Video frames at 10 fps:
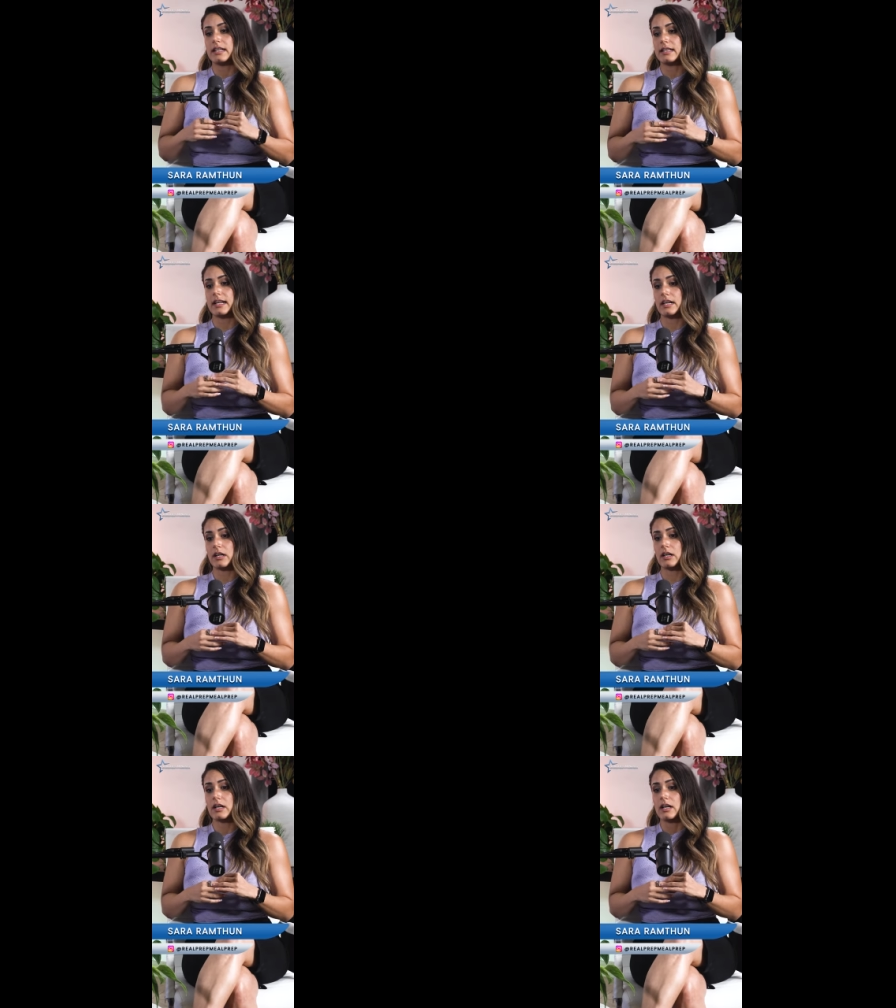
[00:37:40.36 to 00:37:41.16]

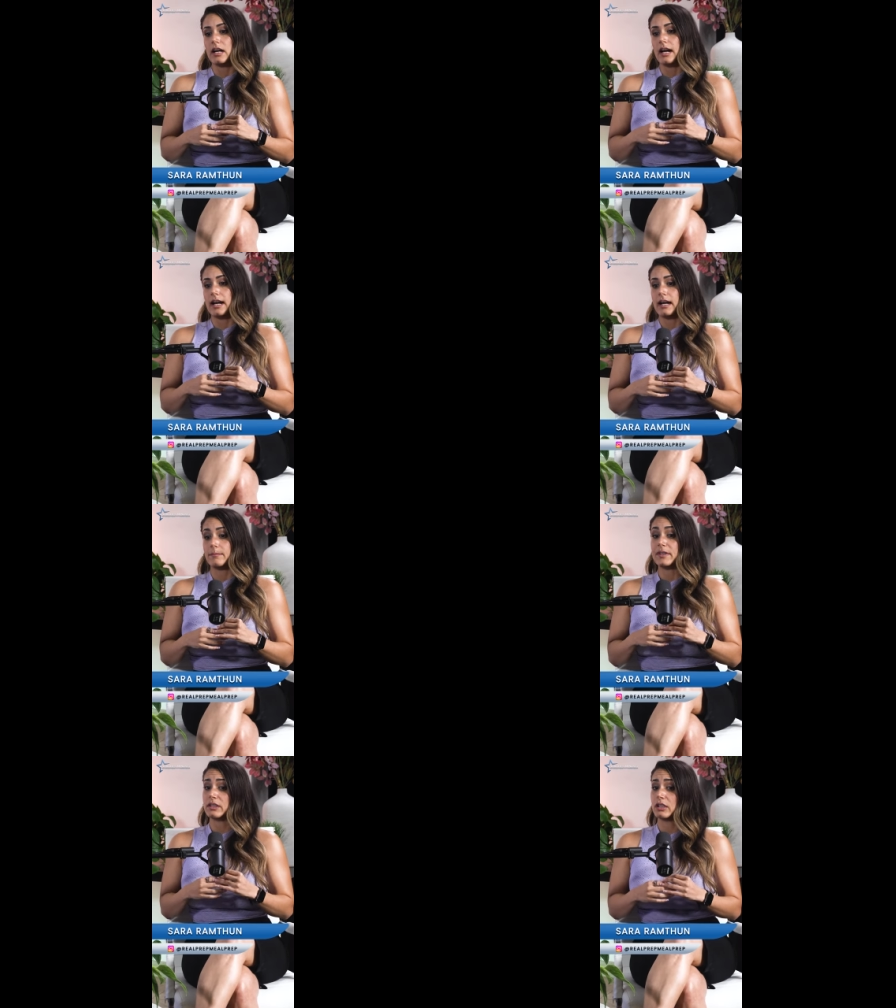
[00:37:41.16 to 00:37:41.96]
their
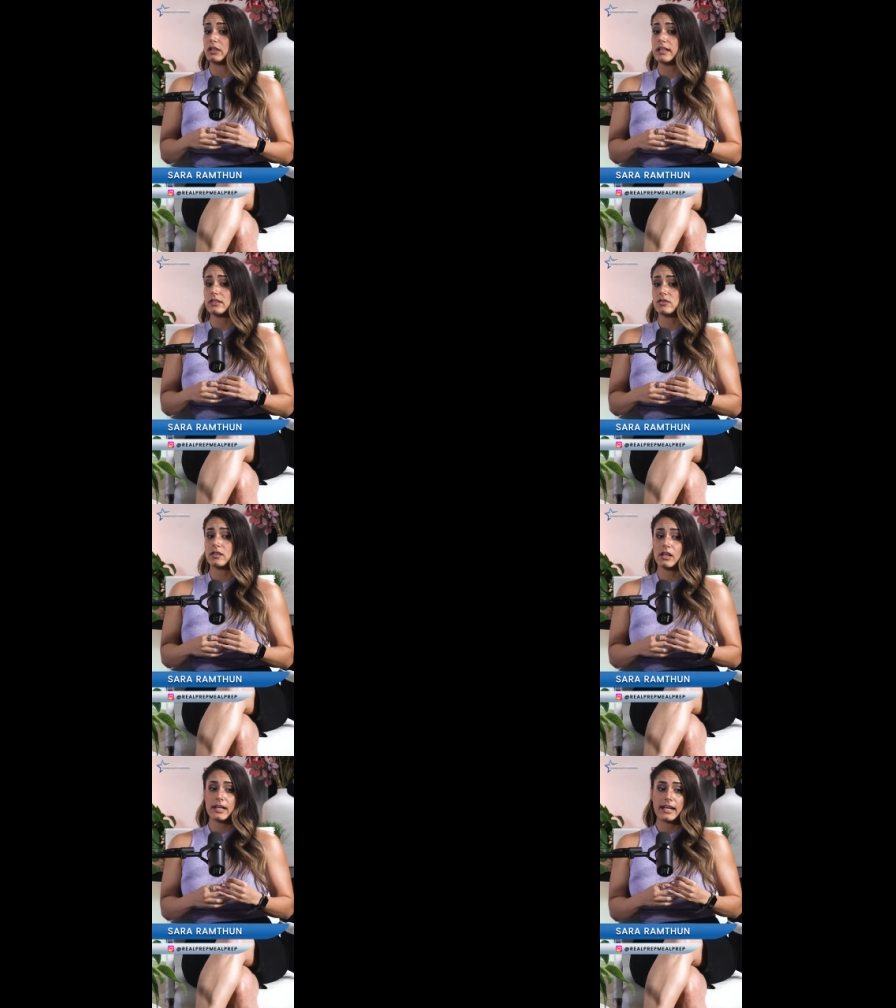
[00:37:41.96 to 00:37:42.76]
um, their cholesterol.